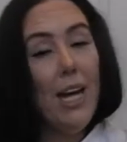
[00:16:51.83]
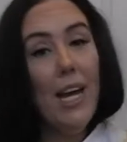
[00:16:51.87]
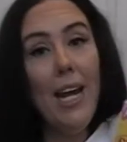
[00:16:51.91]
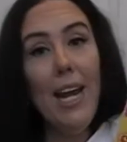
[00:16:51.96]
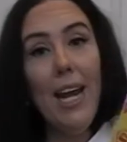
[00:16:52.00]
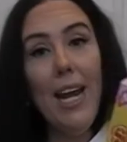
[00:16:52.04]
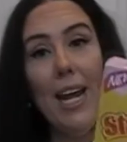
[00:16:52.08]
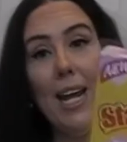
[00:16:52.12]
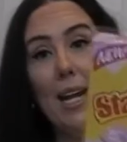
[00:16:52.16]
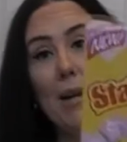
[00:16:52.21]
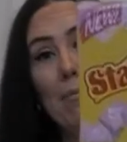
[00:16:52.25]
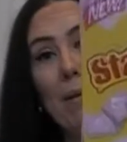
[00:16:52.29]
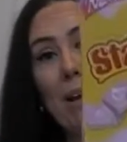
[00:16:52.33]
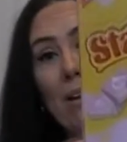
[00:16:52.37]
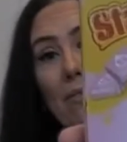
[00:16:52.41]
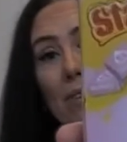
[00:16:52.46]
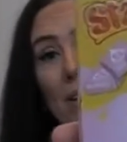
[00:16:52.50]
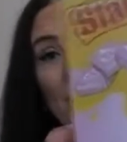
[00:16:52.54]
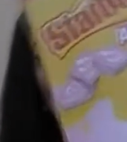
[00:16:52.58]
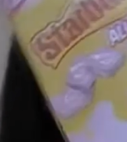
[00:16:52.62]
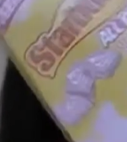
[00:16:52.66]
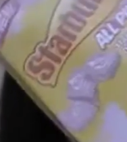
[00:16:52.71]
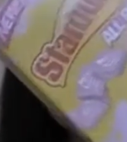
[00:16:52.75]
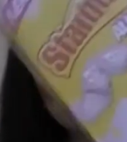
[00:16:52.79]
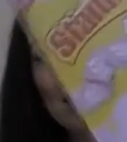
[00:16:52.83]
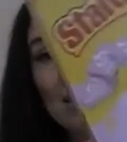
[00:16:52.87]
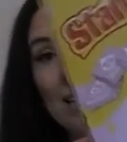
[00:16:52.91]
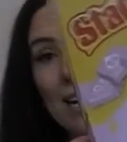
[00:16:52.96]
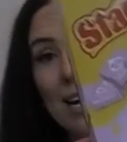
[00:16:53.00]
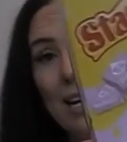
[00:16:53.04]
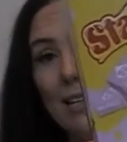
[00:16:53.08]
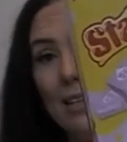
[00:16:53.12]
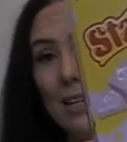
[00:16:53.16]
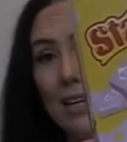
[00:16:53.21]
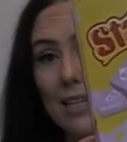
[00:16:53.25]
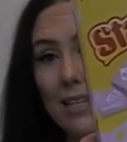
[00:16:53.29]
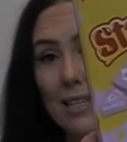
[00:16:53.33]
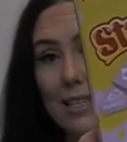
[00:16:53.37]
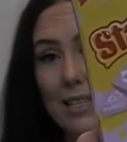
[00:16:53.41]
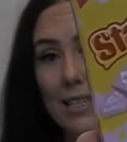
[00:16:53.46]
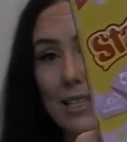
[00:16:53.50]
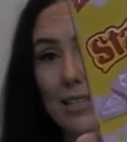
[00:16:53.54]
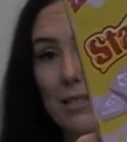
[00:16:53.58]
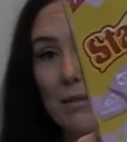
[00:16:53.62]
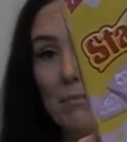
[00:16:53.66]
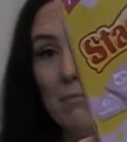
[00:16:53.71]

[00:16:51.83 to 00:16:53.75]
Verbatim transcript: And my family did not like these.